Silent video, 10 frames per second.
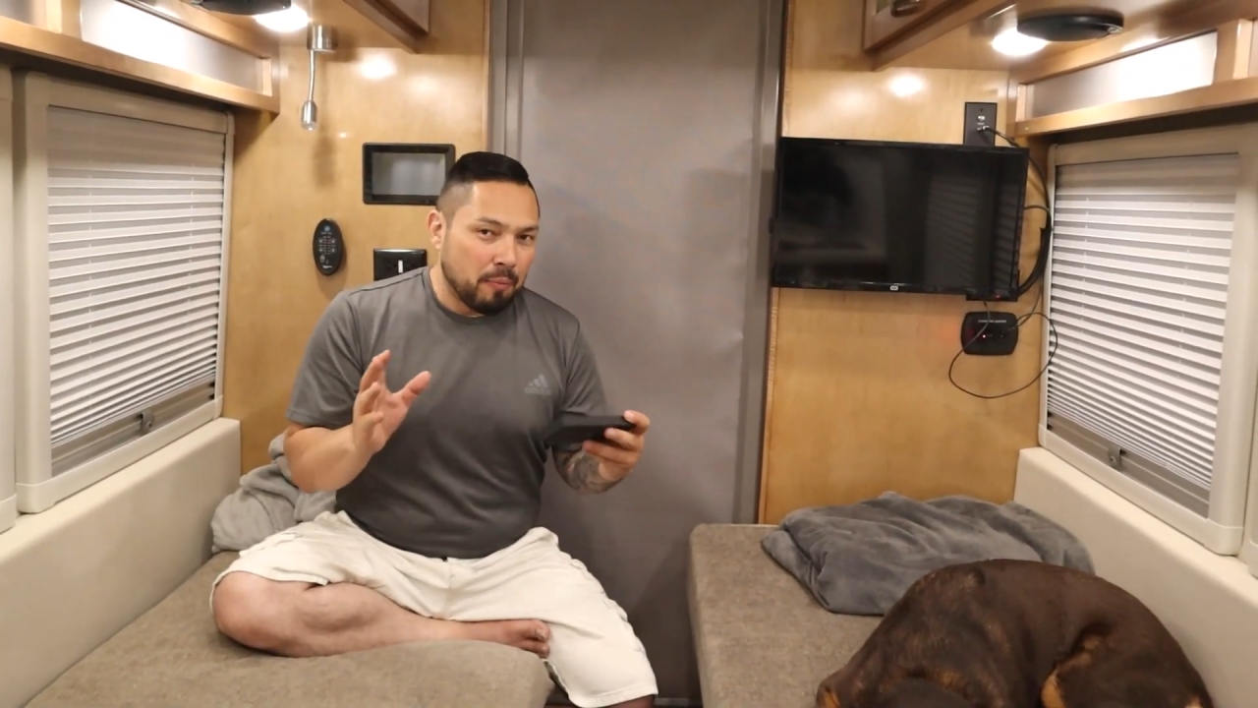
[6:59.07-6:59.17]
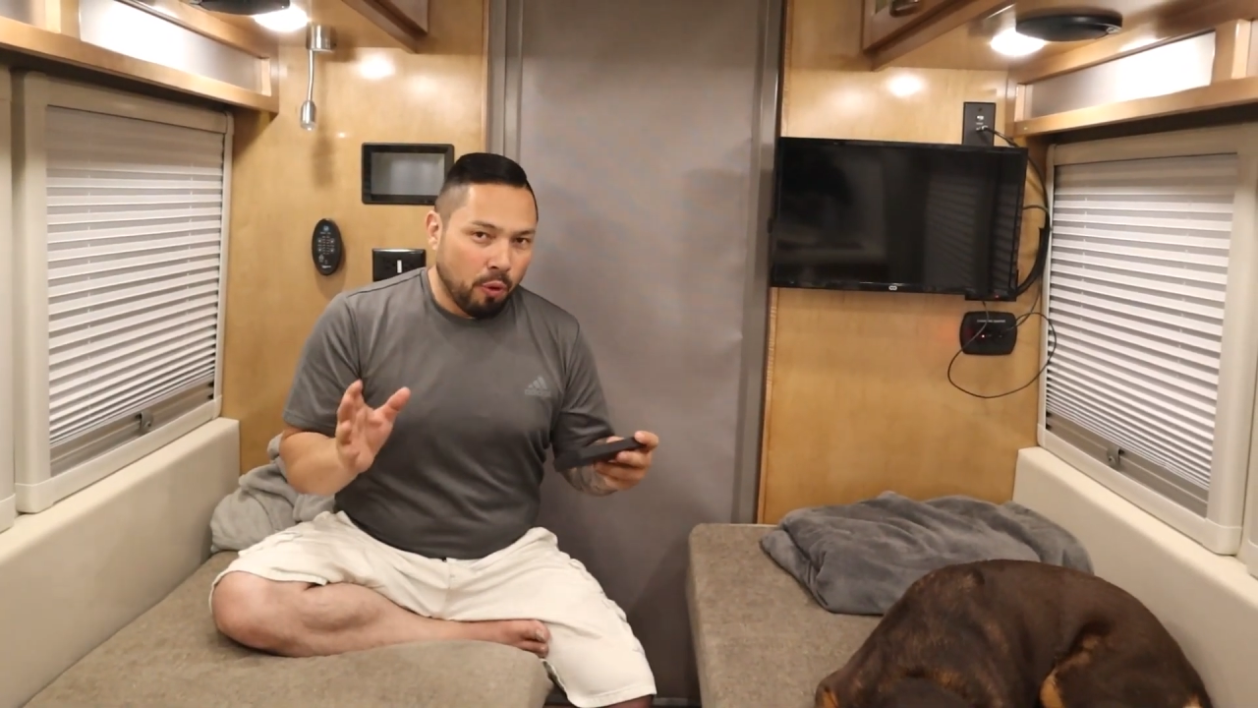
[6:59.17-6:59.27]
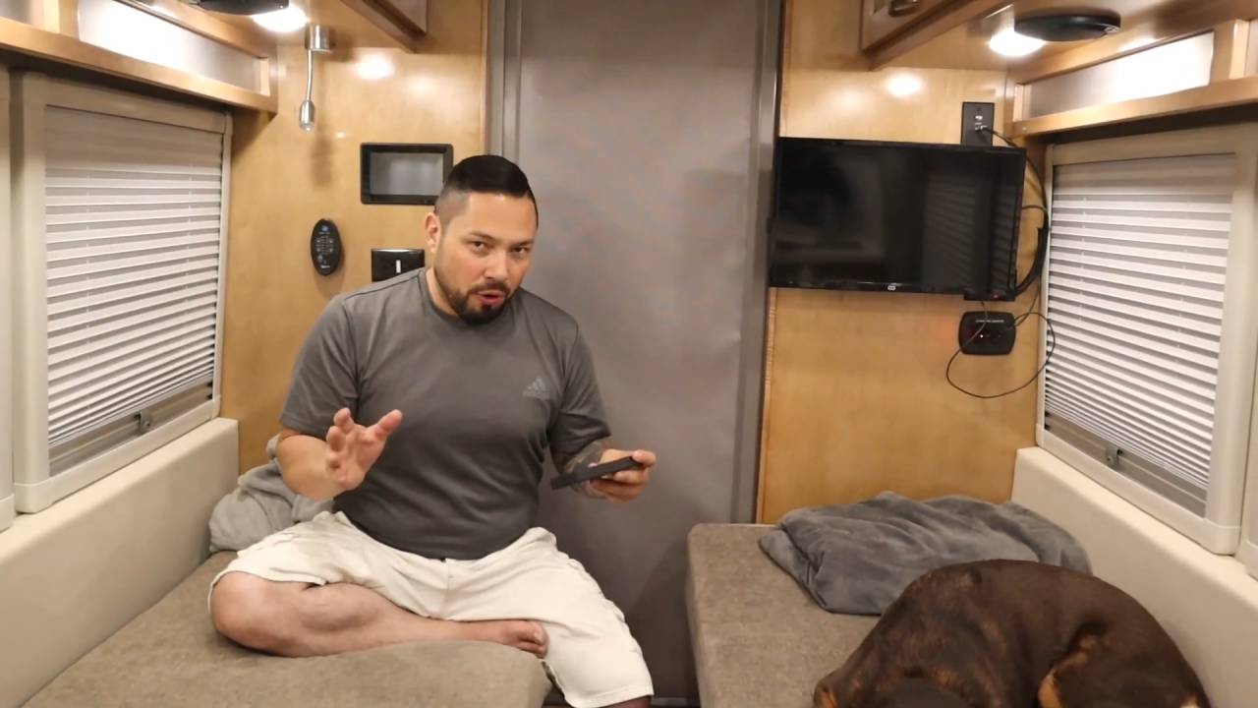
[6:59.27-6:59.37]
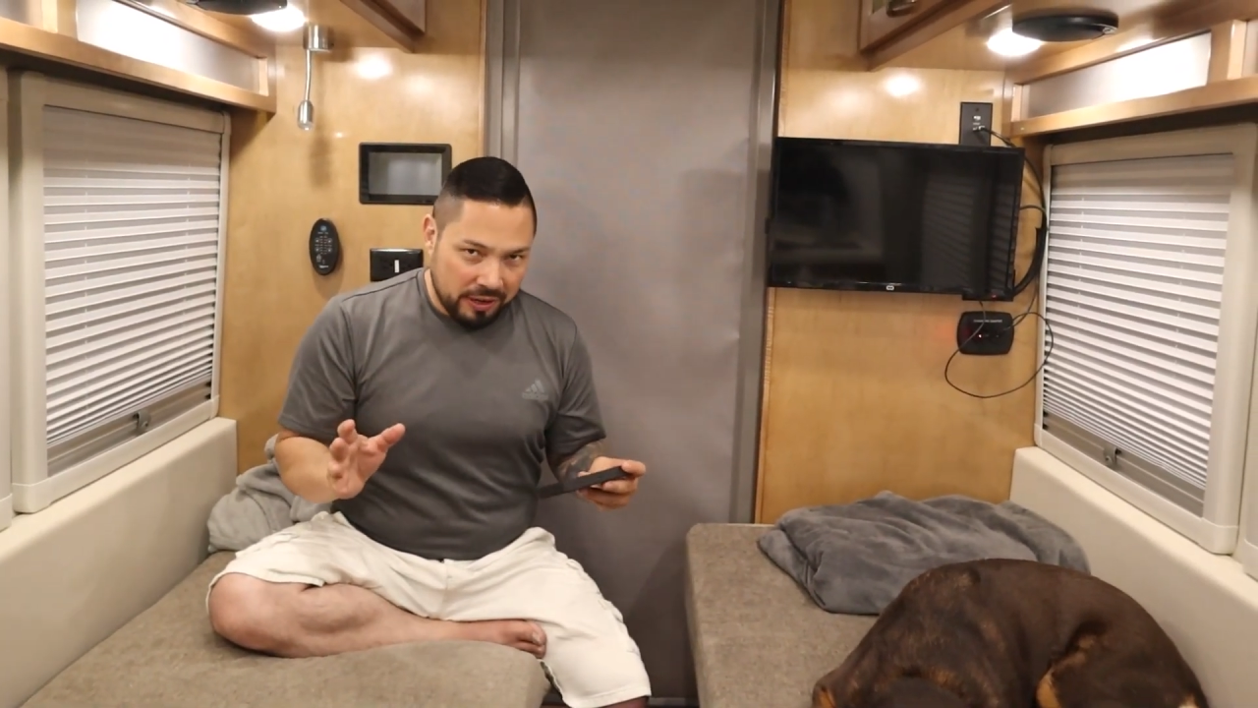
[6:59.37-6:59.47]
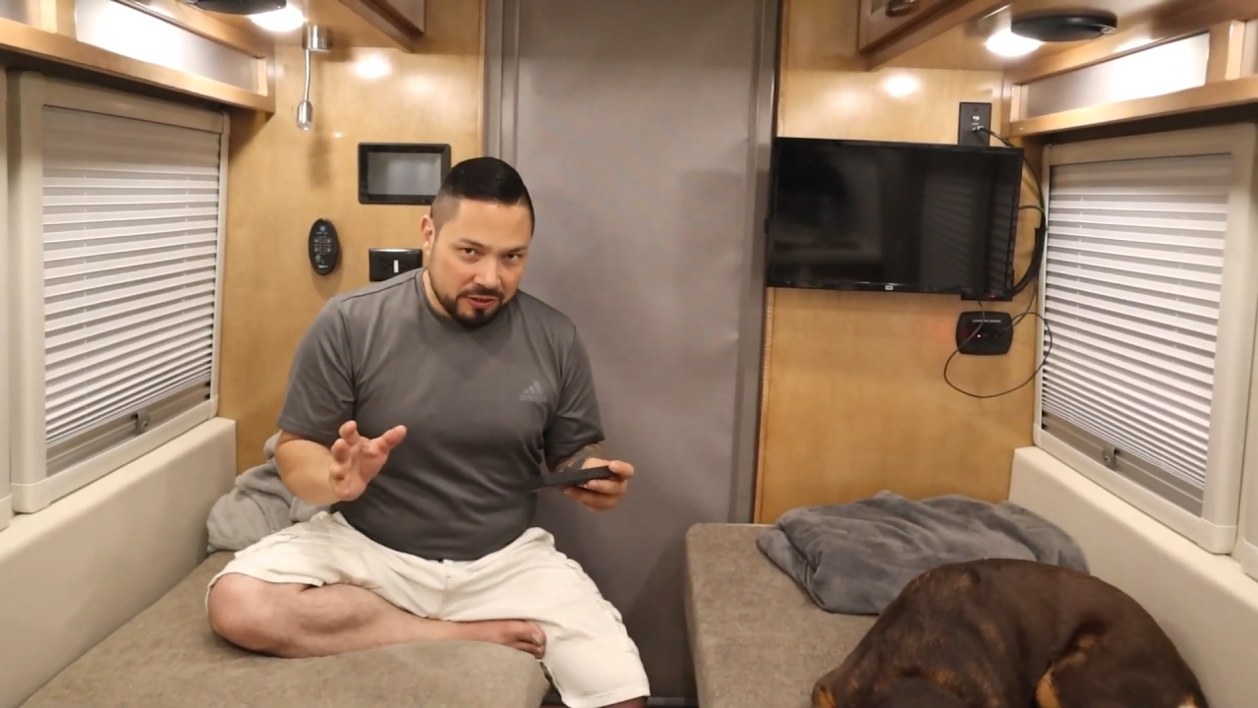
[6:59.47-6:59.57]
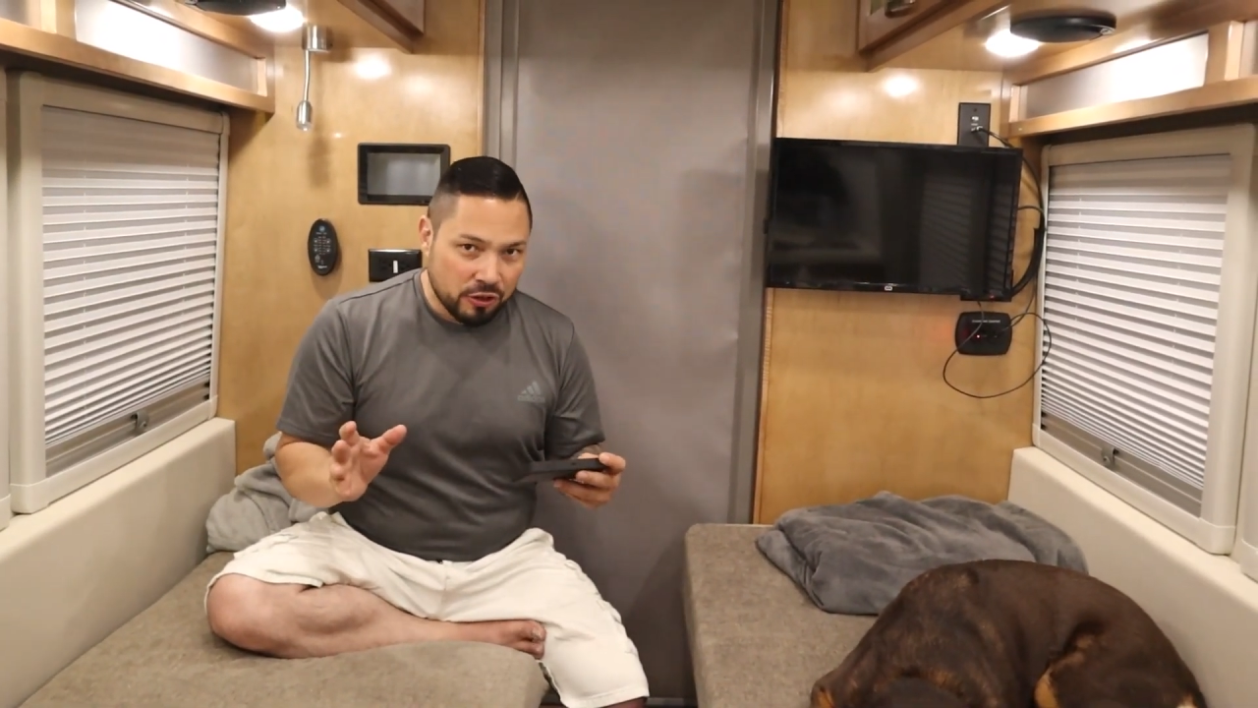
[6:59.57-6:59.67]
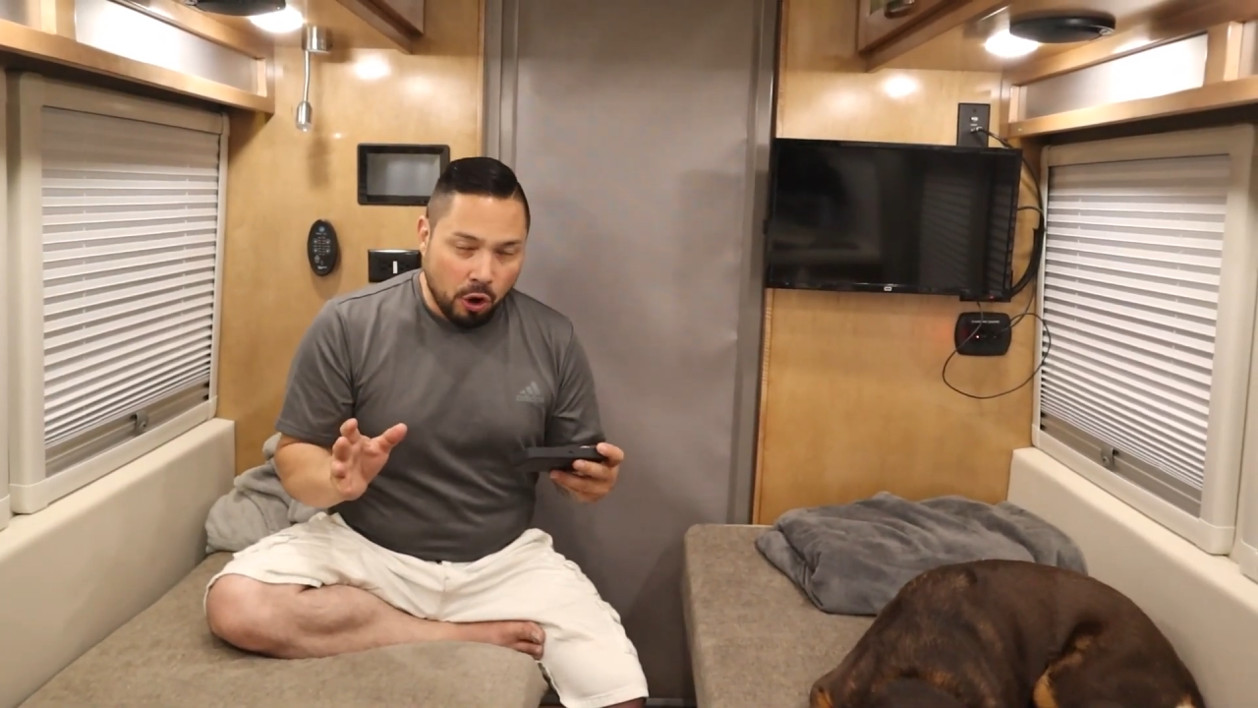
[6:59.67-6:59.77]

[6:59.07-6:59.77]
mornings